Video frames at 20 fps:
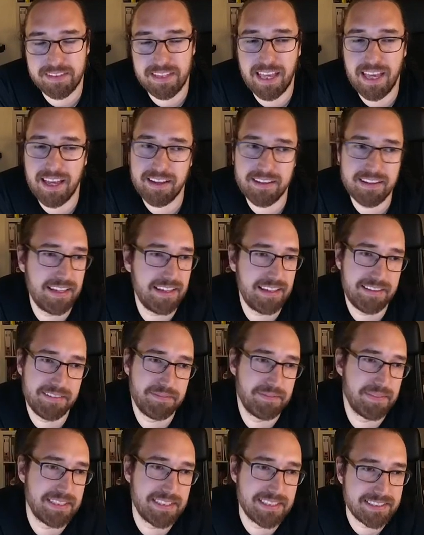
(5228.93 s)
Yeah,
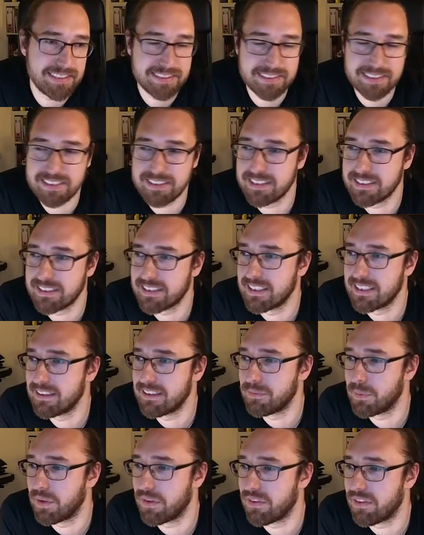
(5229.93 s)
like, but it's a
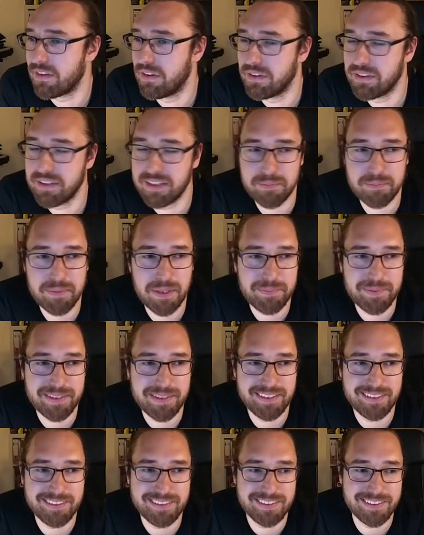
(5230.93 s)
skill worth learning in my
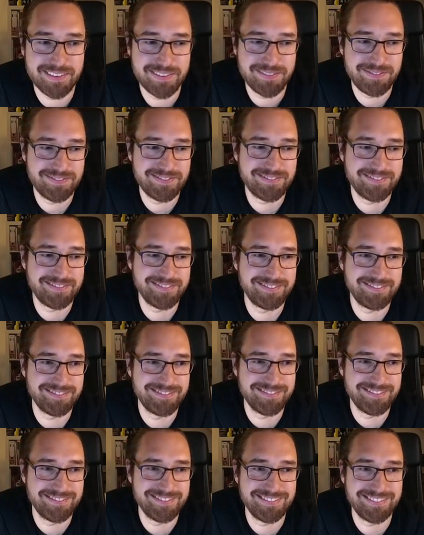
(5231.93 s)
opinion. So
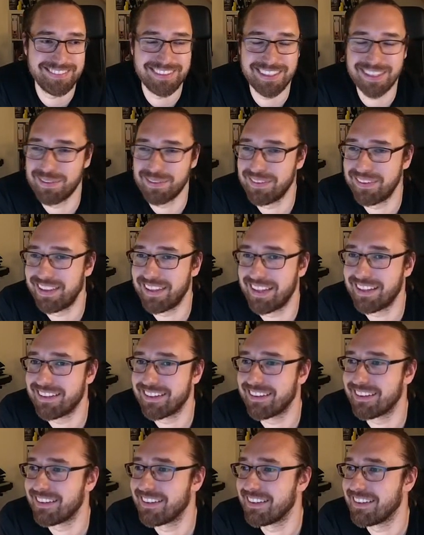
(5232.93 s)
with
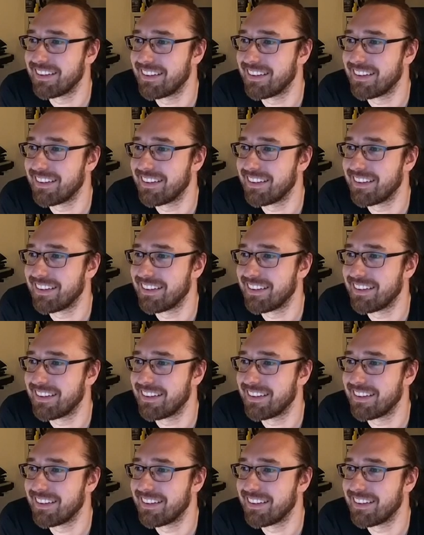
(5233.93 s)
that,